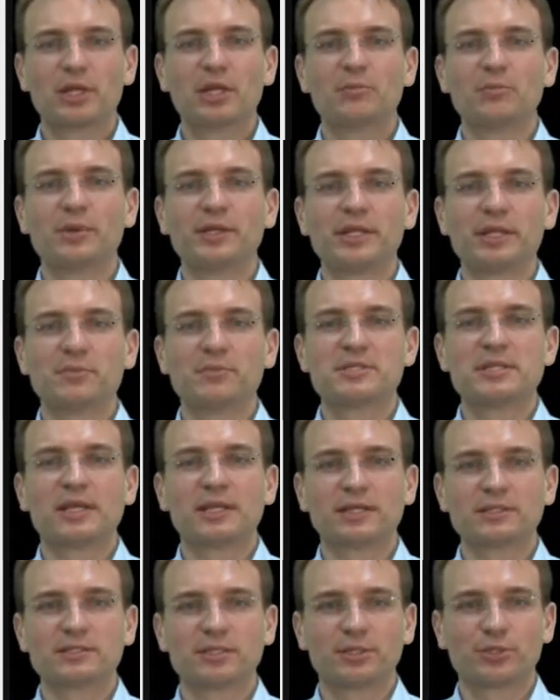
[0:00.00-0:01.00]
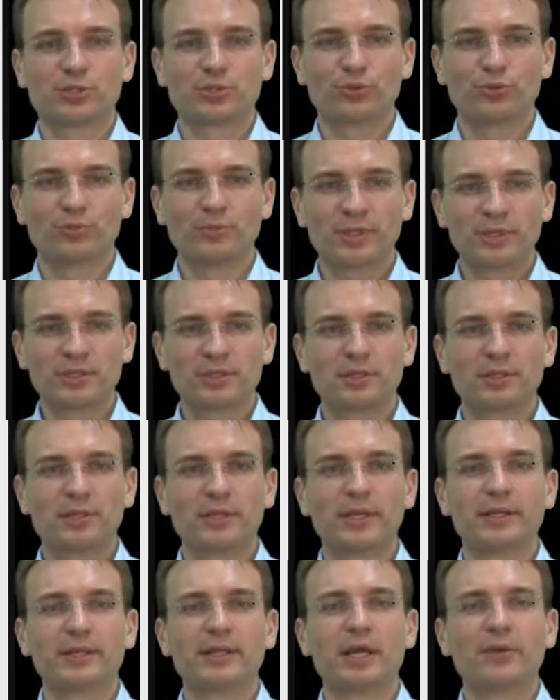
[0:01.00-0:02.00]
My name is Alexander Schönmann,
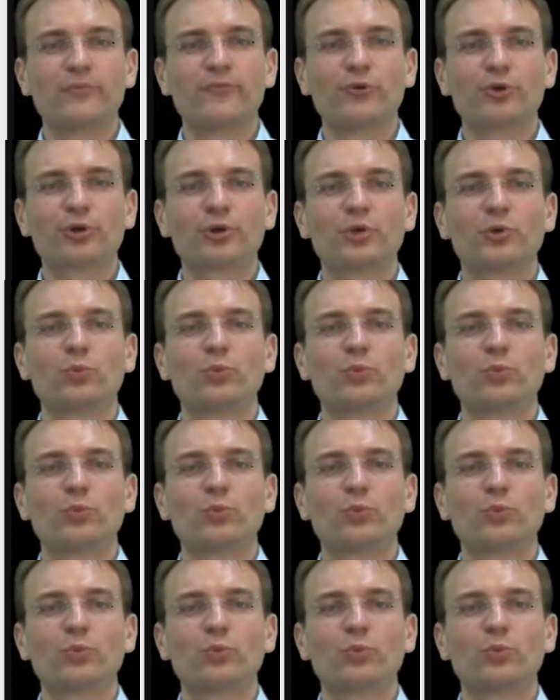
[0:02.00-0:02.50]
and I'm working